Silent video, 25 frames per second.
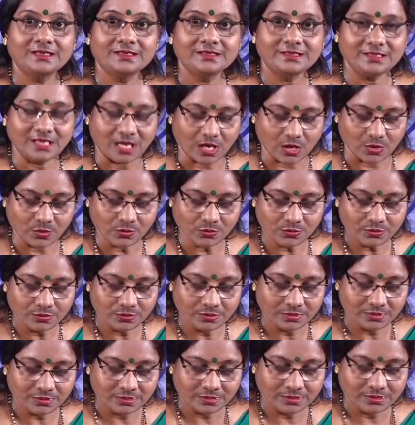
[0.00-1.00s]
Now,
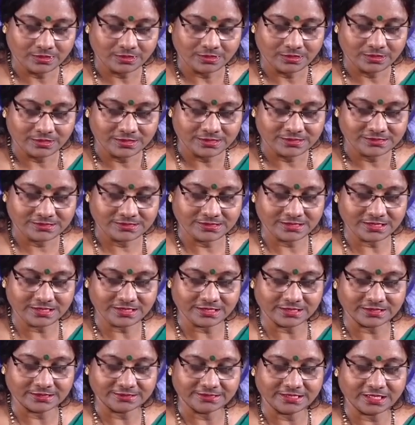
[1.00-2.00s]
see
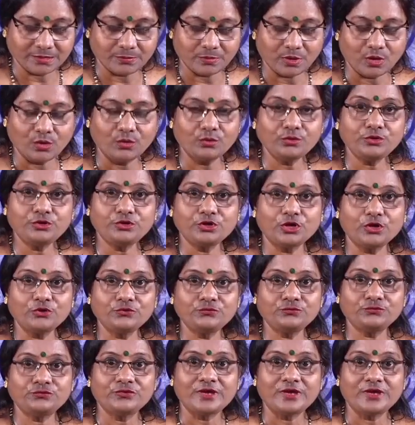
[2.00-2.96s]
here, the amount of